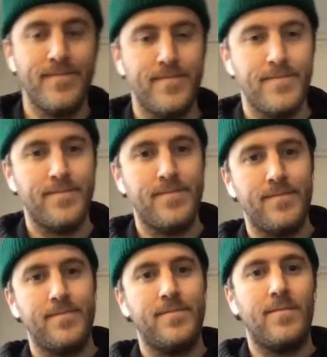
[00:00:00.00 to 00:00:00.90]

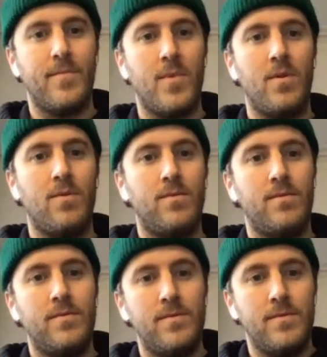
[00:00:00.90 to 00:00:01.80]

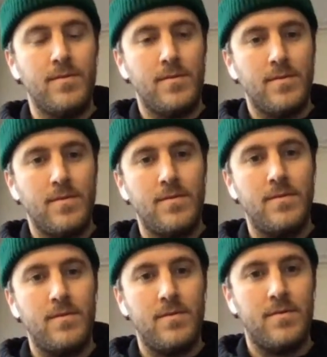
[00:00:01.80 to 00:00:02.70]

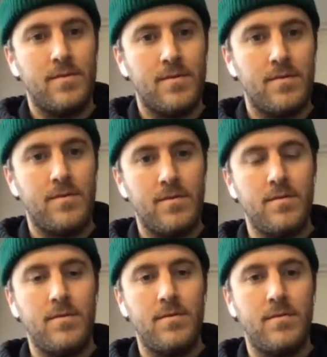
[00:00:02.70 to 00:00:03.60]

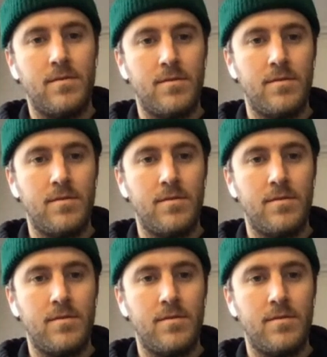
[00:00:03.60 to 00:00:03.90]
The person shown says nothing.